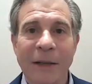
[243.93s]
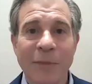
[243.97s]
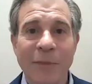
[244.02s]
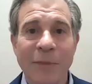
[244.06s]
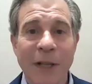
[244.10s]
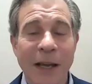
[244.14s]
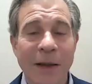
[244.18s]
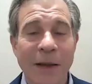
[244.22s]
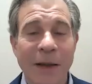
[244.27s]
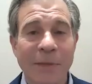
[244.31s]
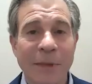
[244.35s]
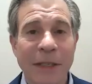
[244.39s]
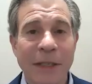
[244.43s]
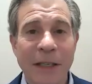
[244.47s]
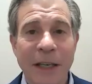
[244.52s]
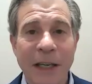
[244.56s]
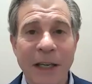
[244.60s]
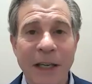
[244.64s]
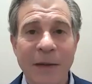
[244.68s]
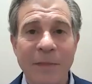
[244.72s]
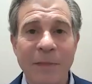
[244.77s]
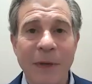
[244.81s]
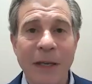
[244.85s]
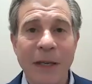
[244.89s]
Sometimes
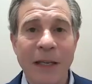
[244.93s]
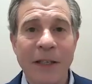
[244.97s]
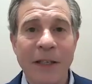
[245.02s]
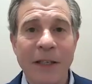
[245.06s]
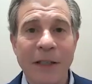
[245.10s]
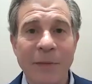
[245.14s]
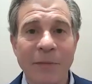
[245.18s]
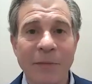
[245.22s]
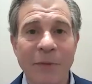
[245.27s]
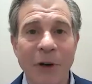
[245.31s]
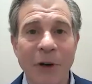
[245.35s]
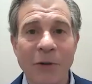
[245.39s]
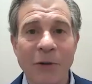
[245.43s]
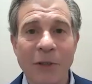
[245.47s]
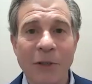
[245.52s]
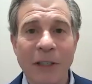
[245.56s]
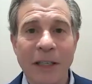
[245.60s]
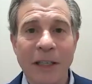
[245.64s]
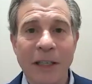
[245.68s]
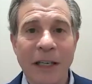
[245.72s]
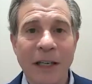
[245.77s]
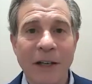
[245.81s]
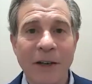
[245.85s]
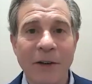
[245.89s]
it can be some
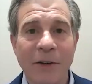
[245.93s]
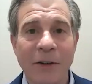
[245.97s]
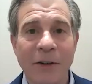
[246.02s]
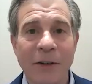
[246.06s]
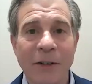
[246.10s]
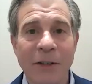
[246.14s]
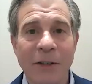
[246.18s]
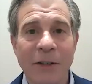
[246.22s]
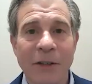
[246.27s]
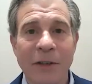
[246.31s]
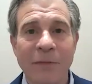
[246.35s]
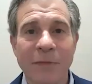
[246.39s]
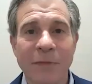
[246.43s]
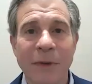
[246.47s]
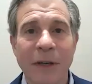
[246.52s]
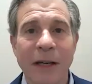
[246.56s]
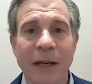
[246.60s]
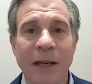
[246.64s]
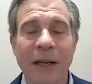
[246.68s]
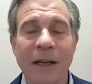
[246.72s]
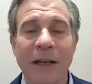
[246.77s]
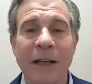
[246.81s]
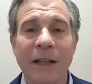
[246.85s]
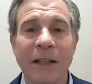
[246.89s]
protein or some
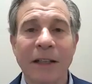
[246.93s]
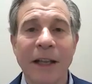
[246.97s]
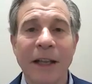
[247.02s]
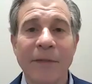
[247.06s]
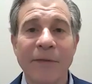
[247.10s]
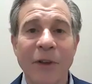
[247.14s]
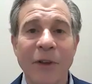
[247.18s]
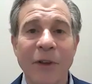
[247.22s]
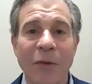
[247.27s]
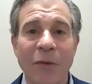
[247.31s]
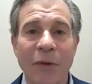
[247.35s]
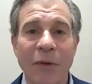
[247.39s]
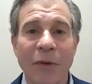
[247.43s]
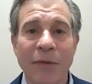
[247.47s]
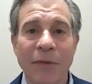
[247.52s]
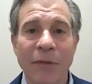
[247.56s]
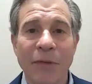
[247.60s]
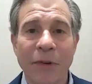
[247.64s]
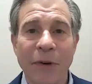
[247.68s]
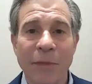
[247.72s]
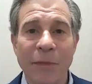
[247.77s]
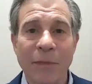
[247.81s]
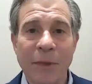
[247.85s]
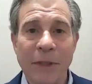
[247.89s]
leftover
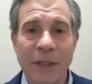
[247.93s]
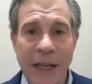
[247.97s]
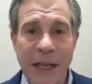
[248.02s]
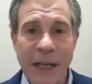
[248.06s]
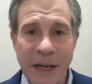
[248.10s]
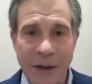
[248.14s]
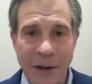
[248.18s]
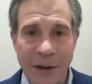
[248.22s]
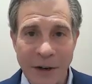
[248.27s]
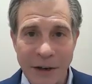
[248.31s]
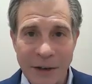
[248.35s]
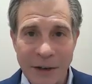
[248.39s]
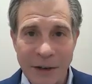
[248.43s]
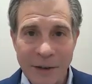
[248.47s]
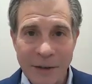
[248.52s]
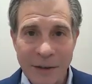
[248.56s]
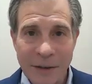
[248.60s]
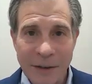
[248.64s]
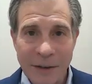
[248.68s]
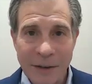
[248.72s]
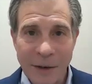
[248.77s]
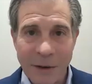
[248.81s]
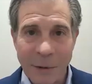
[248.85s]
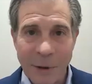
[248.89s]
from dinner.
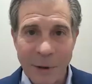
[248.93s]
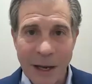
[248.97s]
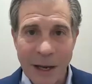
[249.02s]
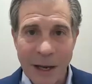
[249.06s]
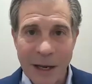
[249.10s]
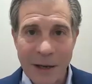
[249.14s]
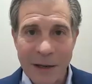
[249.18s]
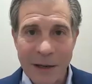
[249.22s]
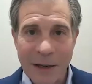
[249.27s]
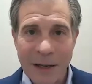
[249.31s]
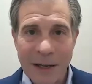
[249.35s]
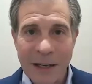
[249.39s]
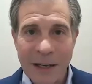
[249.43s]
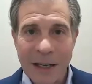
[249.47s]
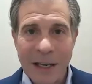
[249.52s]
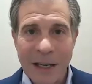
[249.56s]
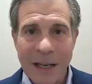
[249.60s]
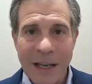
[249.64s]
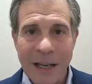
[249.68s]
Okay.